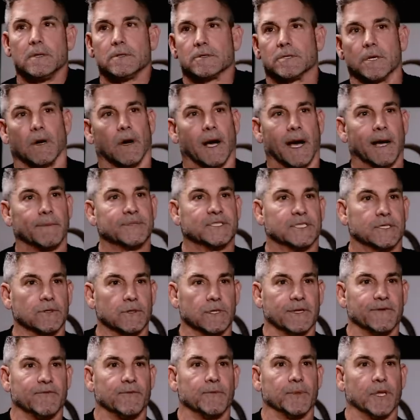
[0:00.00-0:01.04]
So I'm still
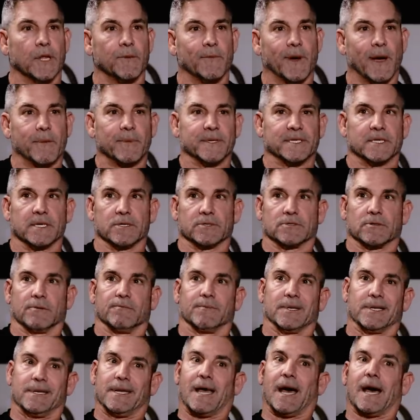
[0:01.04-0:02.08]
living below my potential,
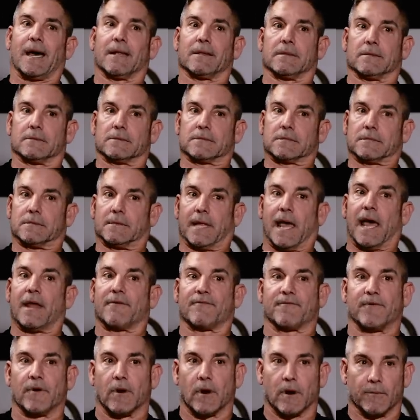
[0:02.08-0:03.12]
but not
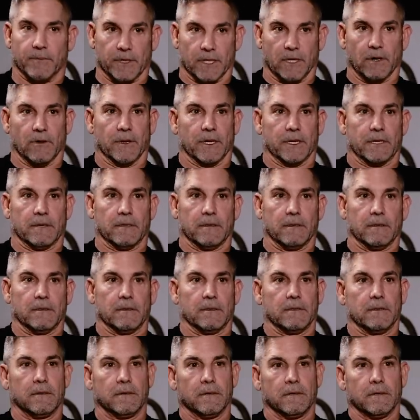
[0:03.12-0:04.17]
that far below it.
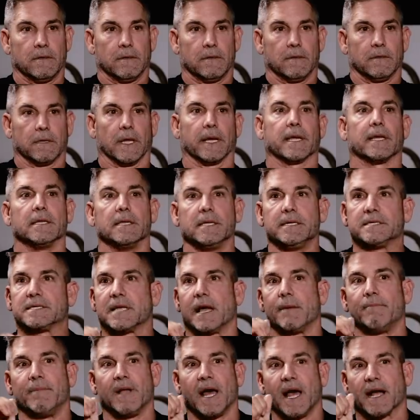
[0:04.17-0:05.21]
Like at least
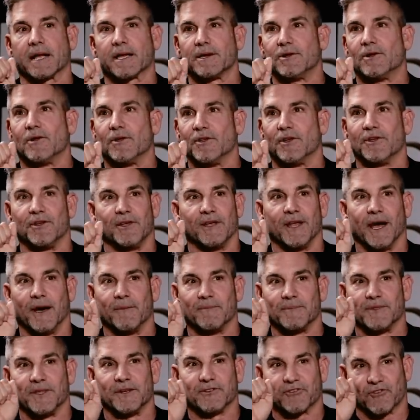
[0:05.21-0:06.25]
I'm knocking on the
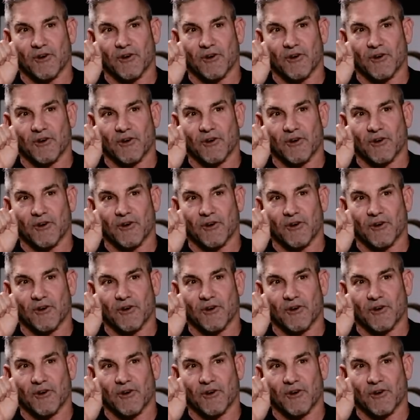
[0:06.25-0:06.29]
uh, the